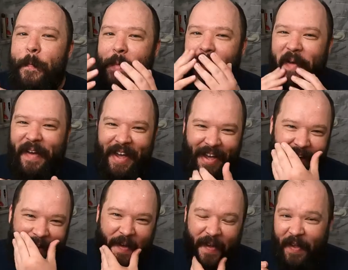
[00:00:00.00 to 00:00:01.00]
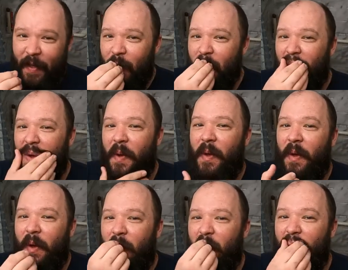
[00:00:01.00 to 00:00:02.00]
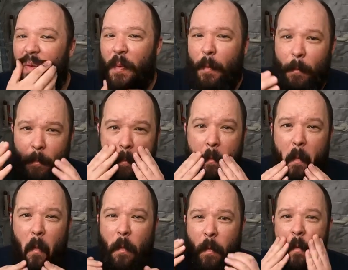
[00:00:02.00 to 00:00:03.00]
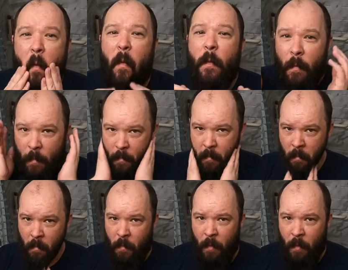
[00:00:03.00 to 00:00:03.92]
[no speech]